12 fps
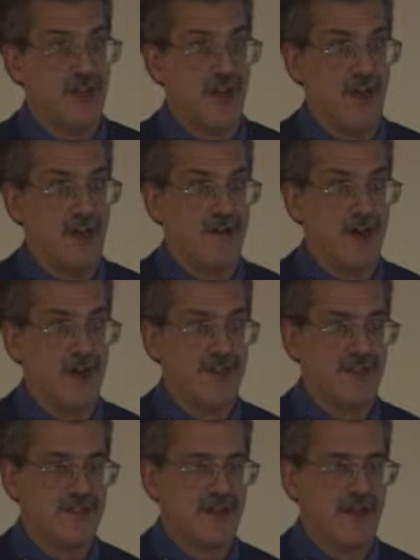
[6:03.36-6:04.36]

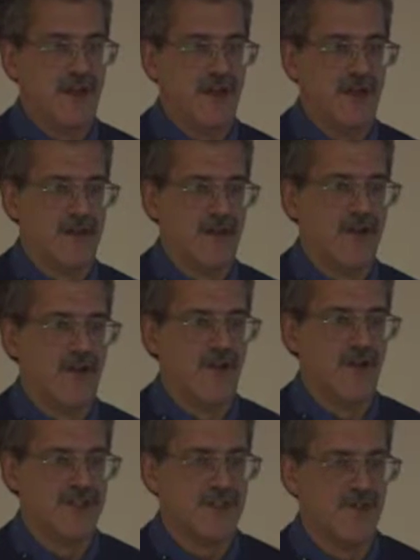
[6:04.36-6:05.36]
across
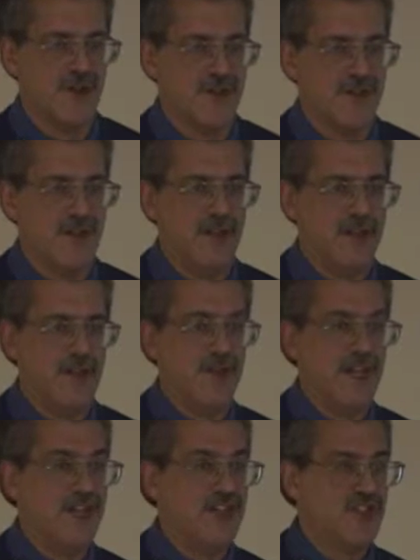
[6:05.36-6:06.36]
the world, the
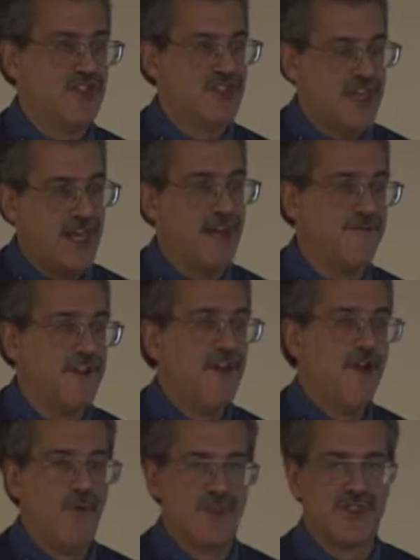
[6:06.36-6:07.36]
religions that have
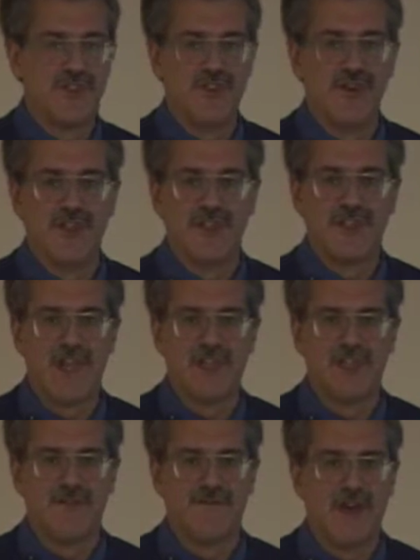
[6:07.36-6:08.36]
withstood the
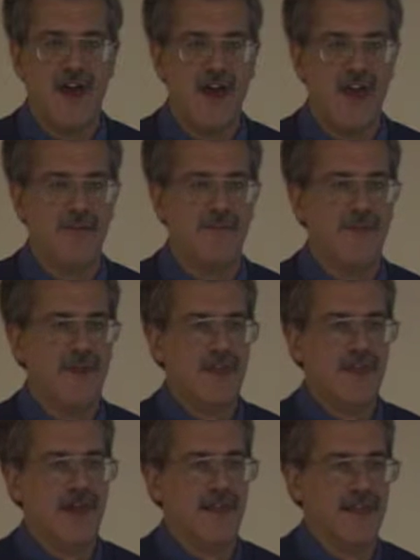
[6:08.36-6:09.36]
test of time,
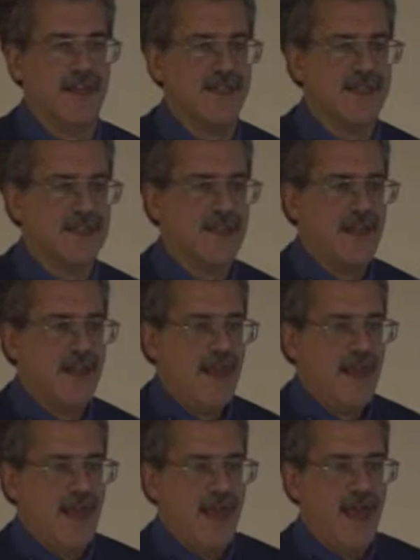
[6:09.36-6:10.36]
at least.
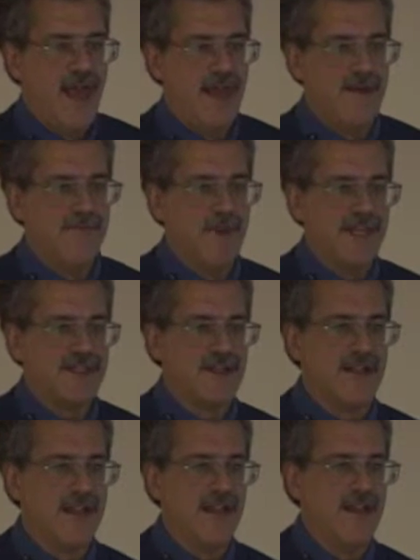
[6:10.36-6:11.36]
And
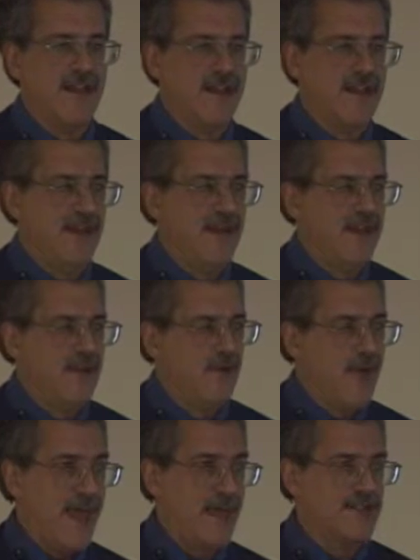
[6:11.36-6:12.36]
basically, in a
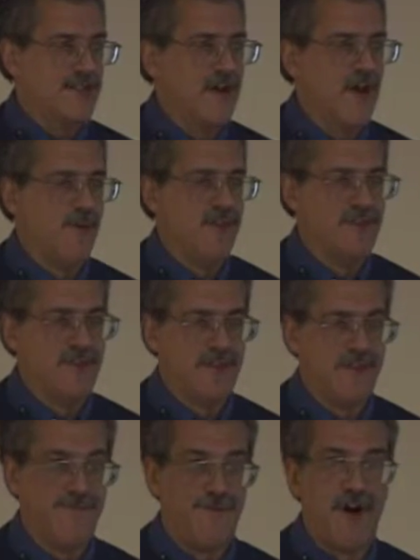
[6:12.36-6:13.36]
way, it's almost
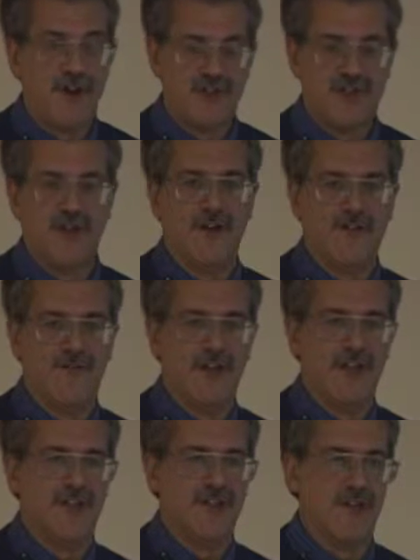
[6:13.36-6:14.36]
the function of
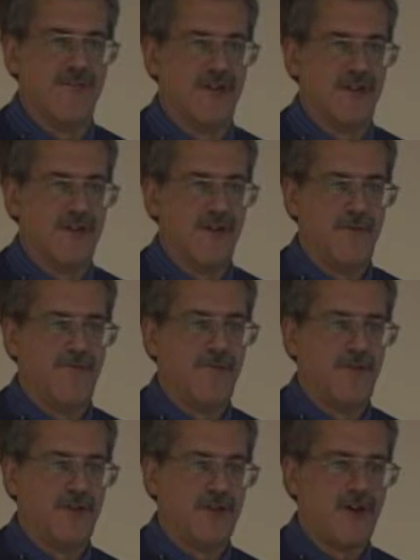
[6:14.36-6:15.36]
religion. If you
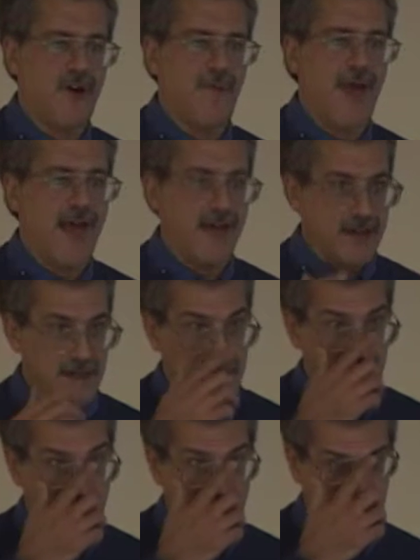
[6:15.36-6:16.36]
go back
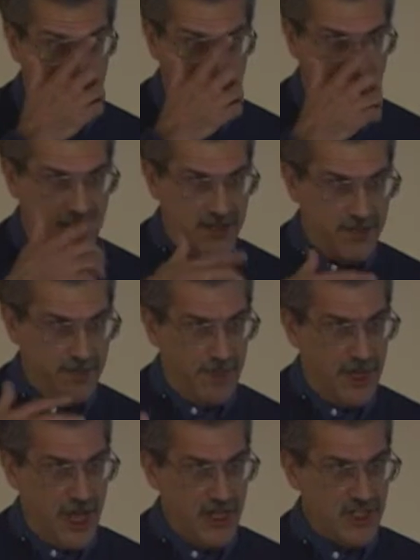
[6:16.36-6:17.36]

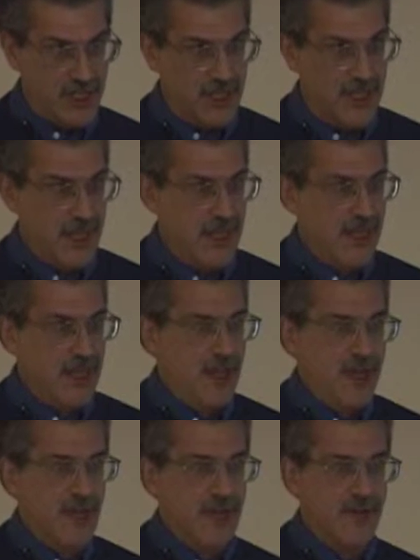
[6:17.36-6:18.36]
anthropologically,
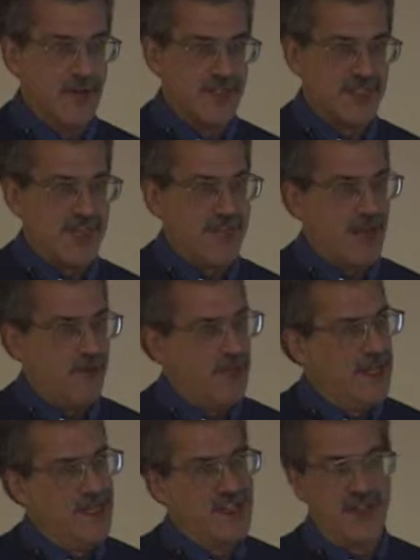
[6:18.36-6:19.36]
you will see that
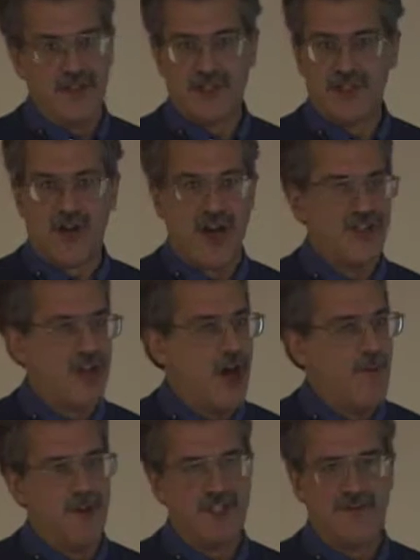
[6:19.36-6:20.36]
religion starts
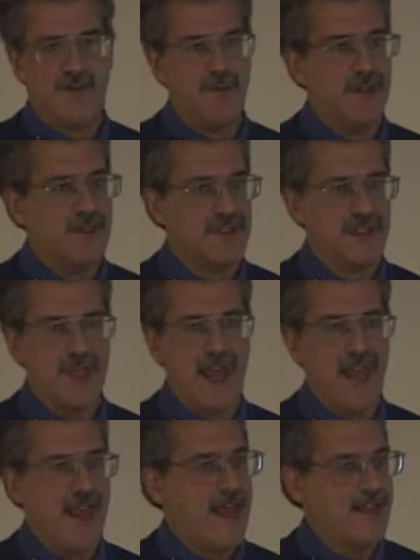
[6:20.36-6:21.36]
almost from at
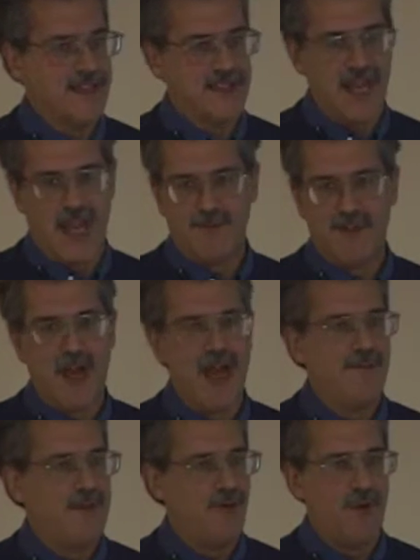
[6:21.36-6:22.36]
the same
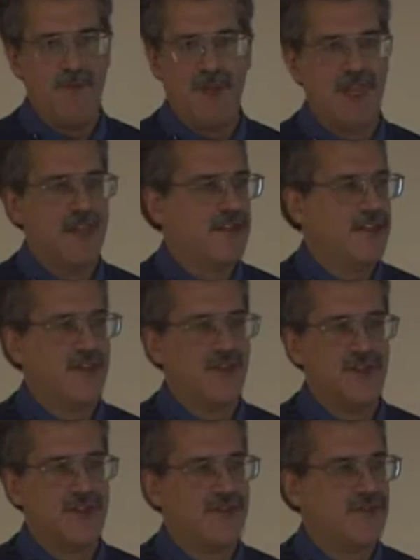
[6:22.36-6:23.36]
time that we begin to
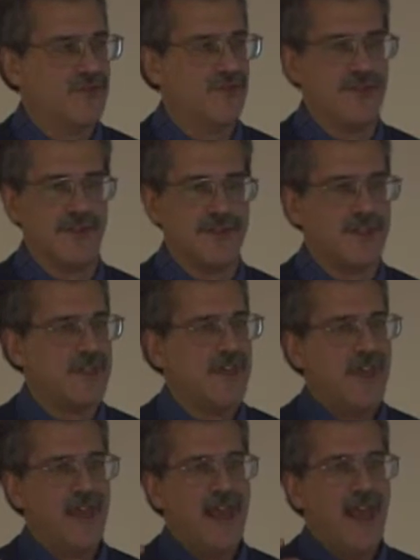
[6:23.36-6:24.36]
use tools.
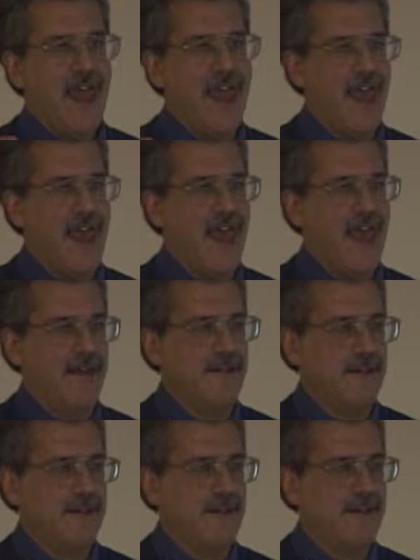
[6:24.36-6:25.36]

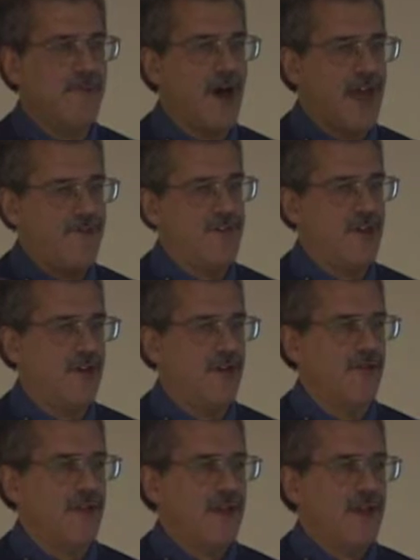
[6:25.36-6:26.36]
And in my
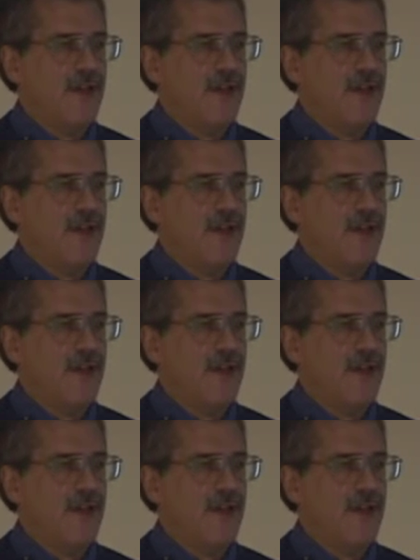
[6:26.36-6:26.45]
view,